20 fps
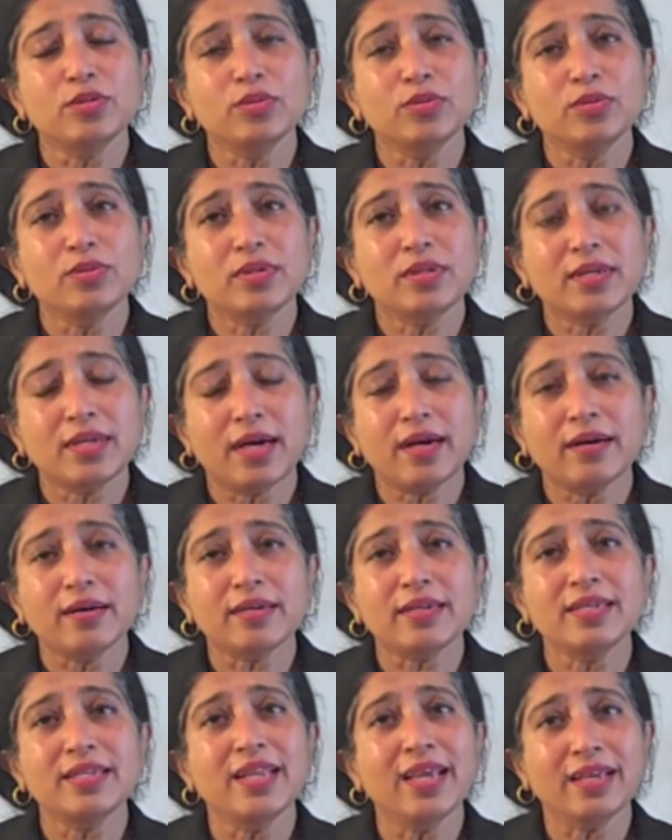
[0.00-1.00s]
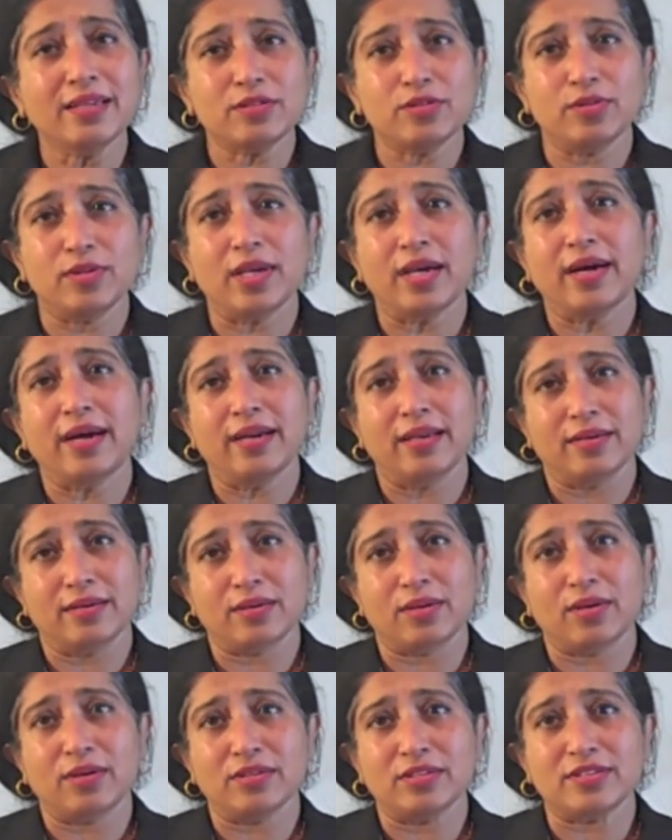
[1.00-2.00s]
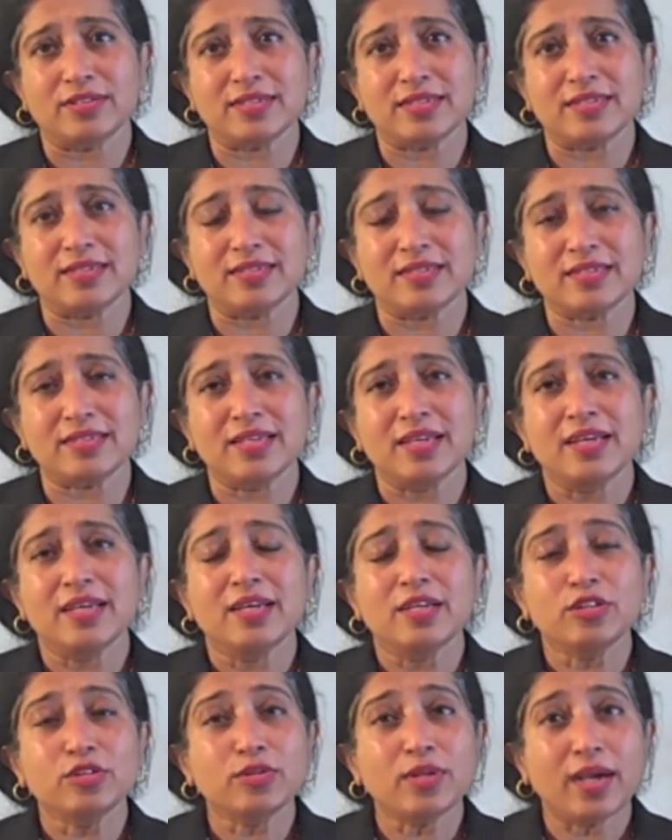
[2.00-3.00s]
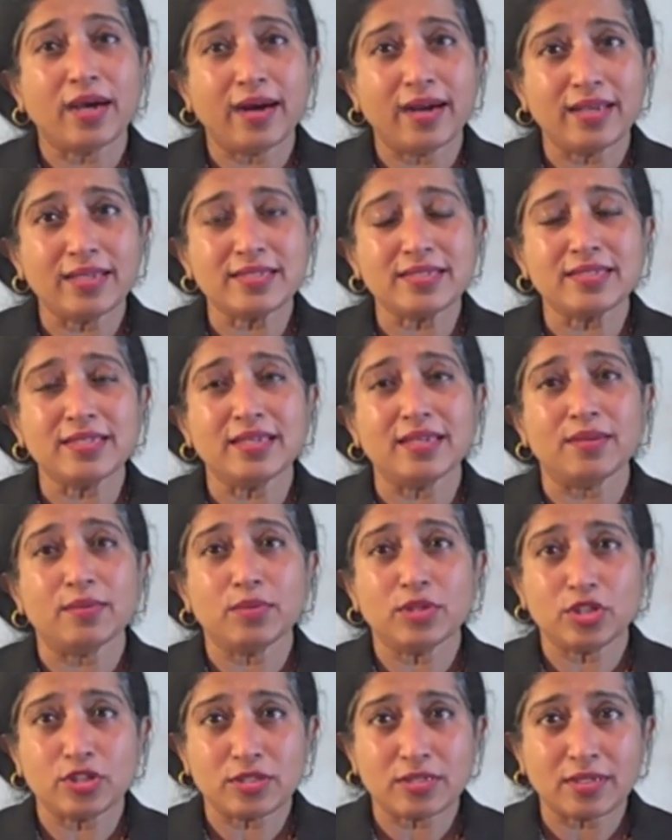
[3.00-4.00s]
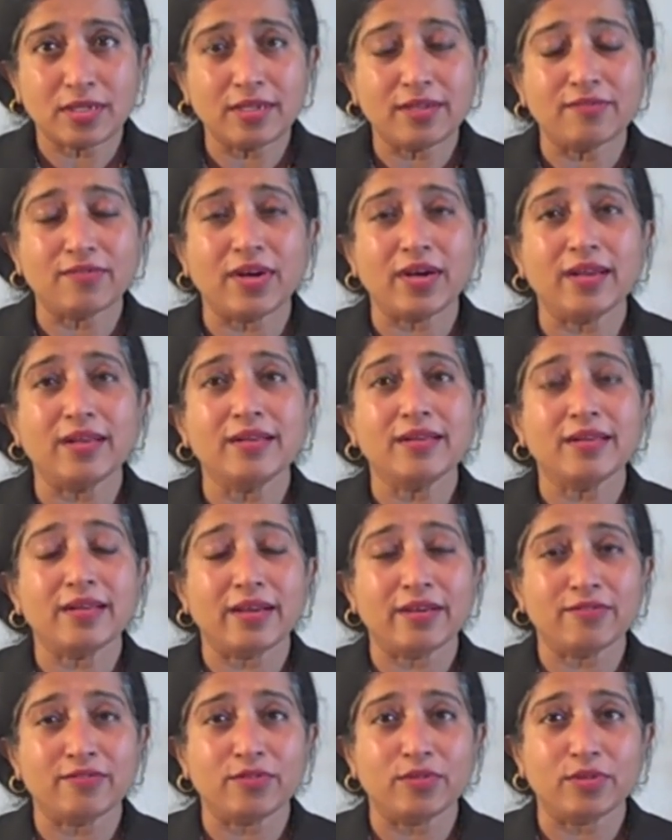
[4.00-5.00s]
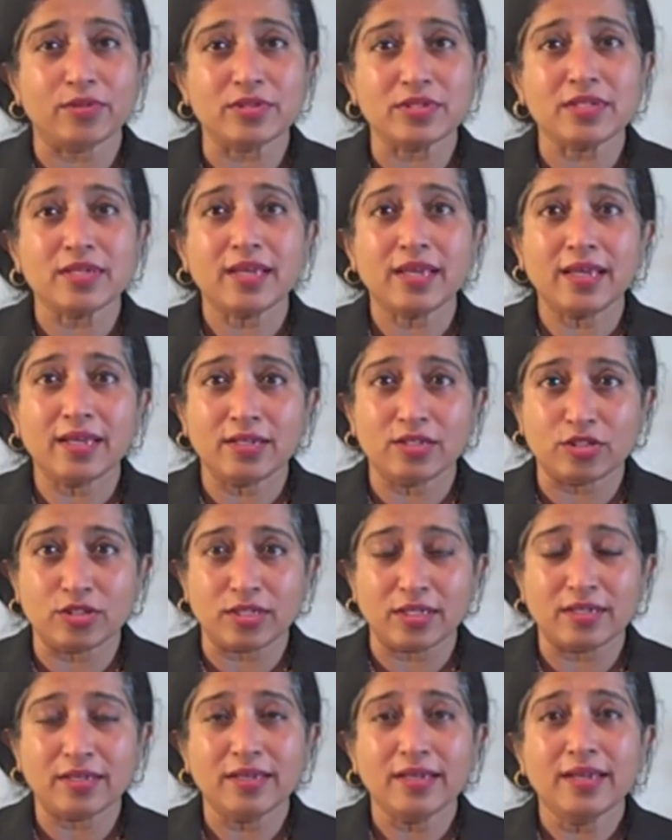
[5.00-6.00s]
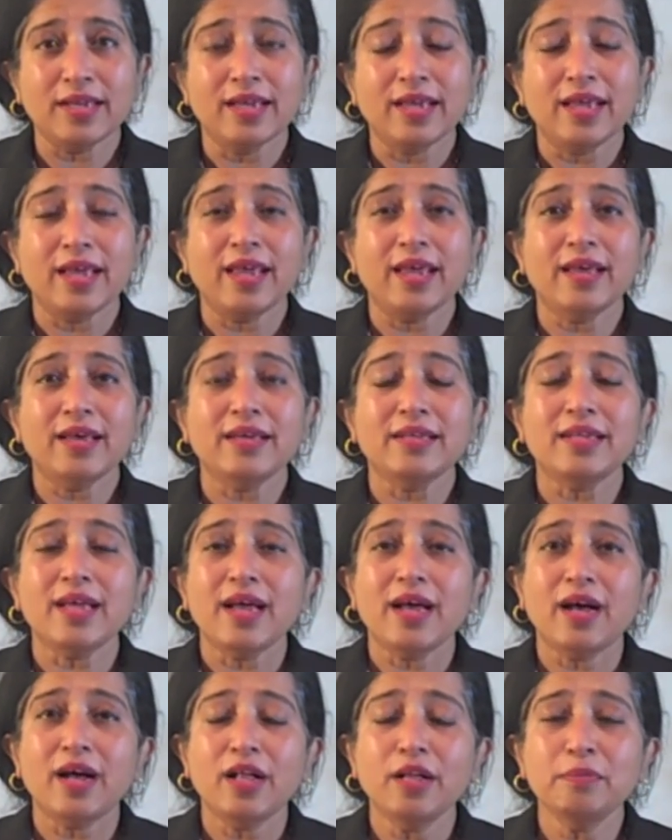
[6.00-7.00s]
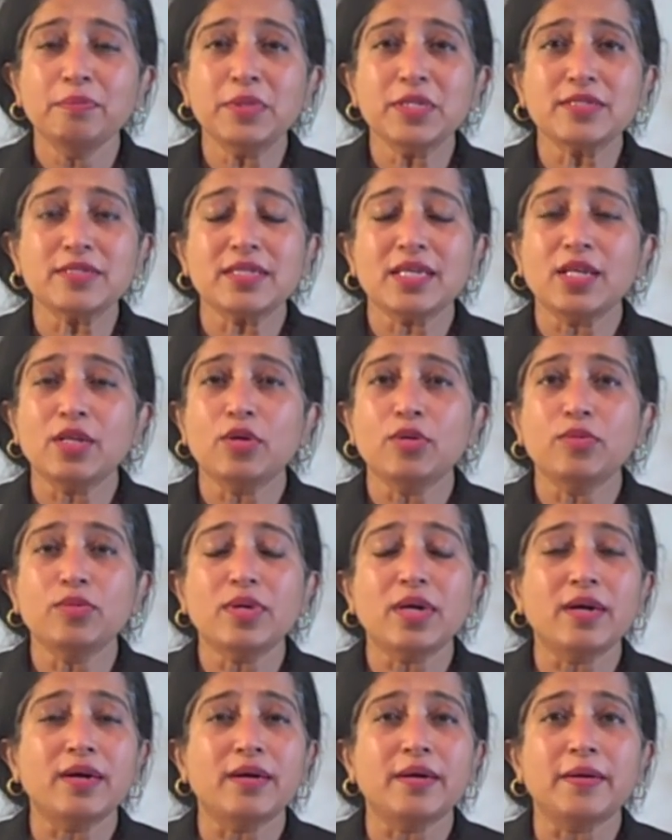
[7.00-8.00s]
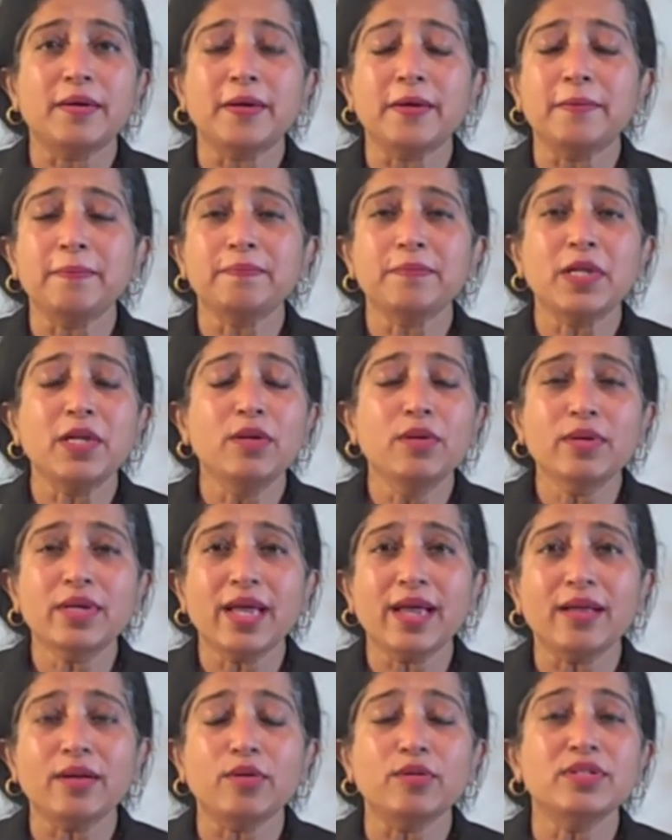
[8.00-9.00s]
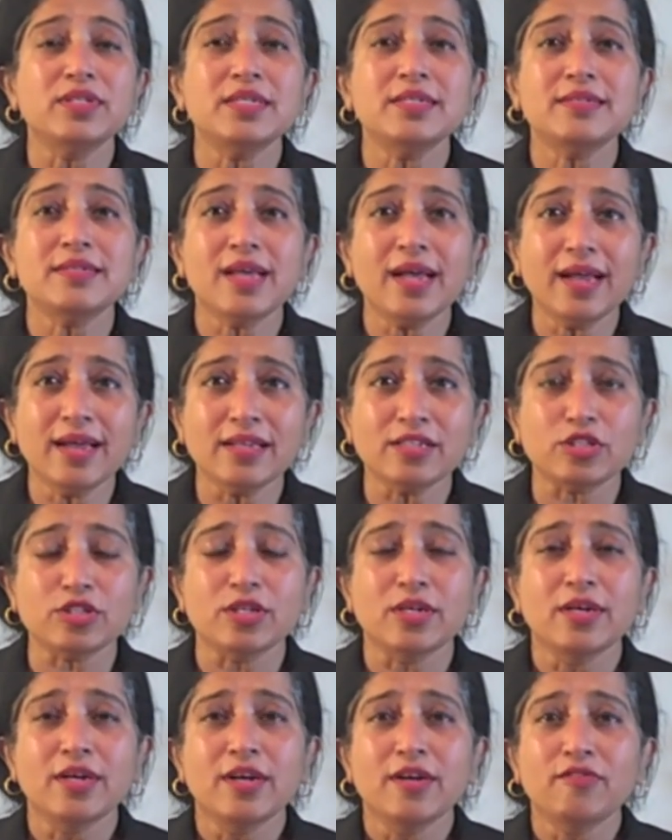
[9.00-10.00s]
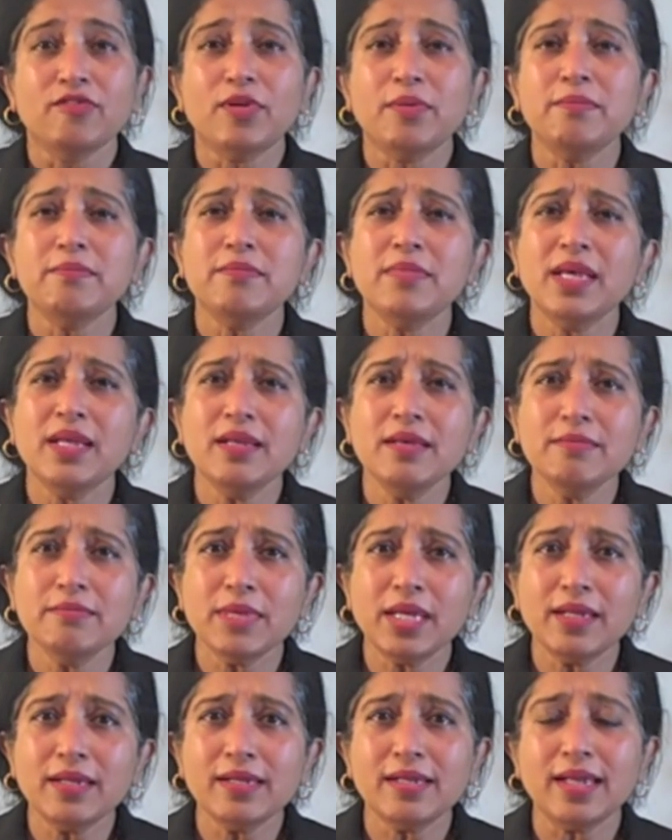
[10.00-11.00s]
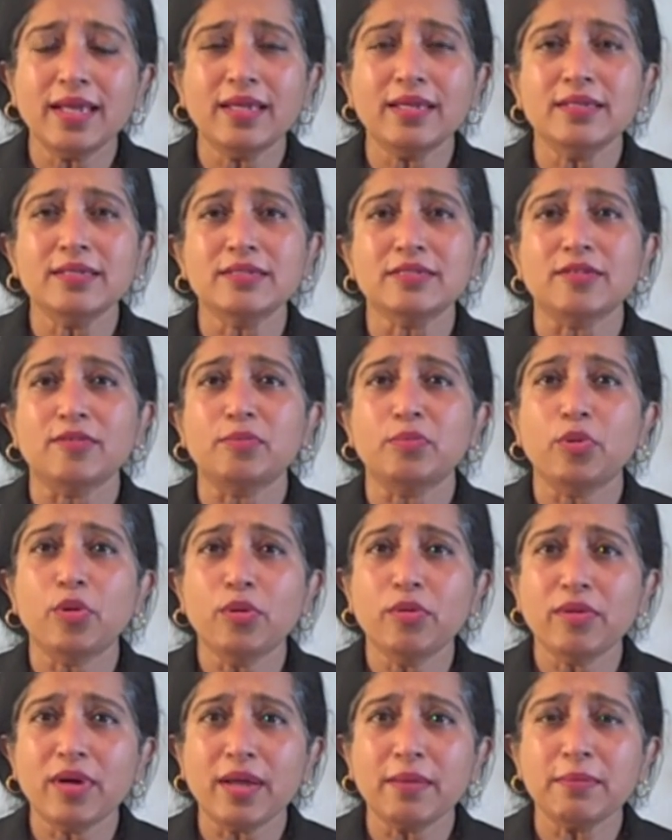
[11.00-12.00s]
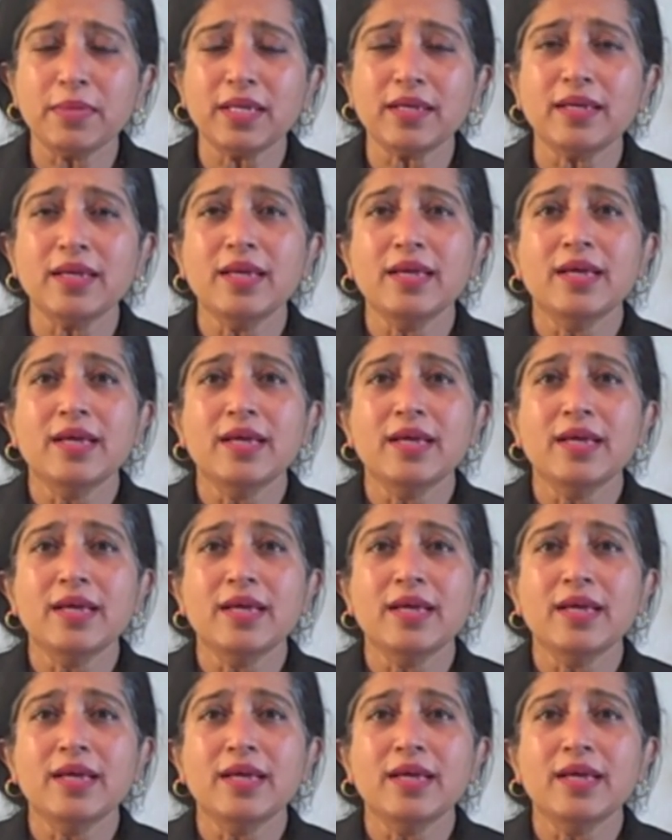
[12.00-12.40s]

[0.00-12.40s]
to connect to their higher consciousness, to their high C, which is their divine life force energy, and help us, look at or detach from many, many layers of programming